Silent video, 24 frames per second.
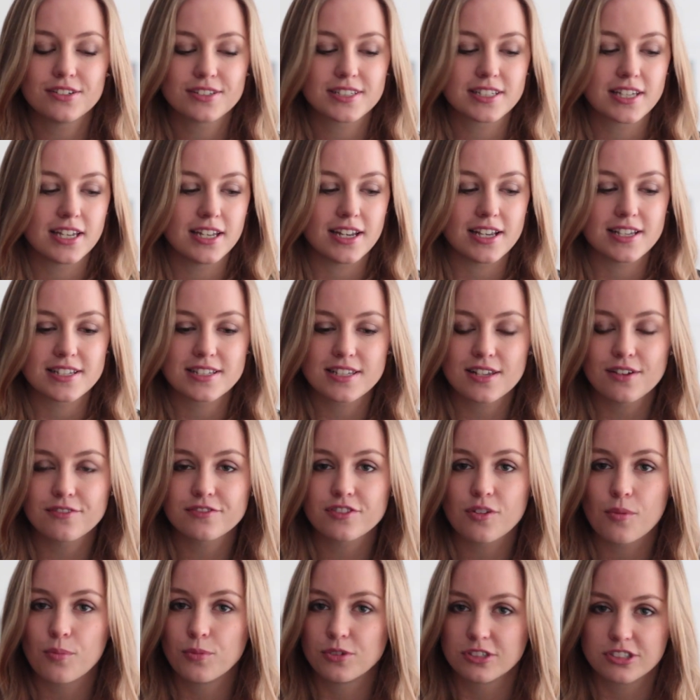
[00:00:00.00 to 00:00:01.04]
your skin is
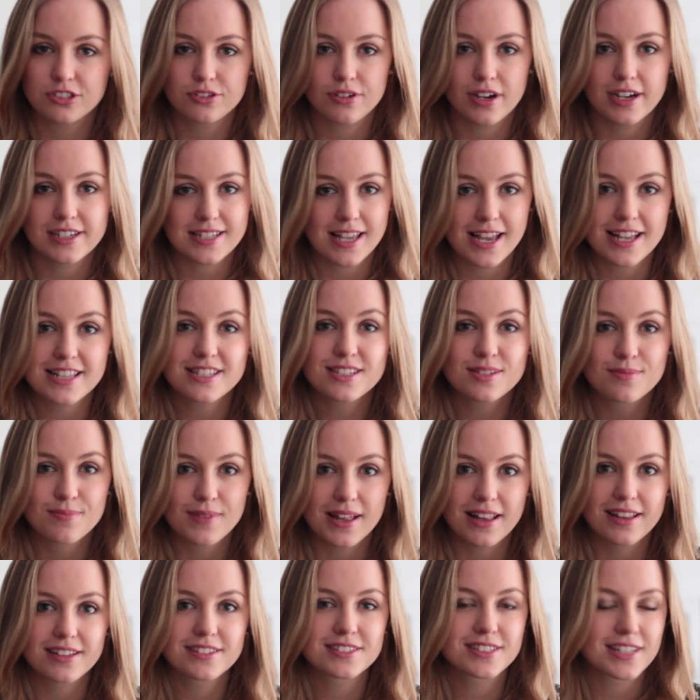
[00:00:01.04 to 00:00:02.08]
soft, moisturized and
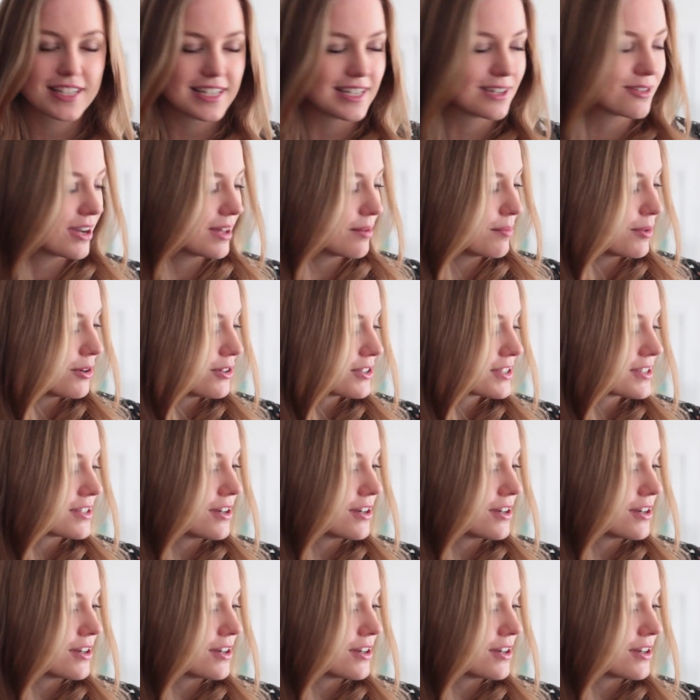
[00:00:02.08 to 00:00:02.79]
smells incredible.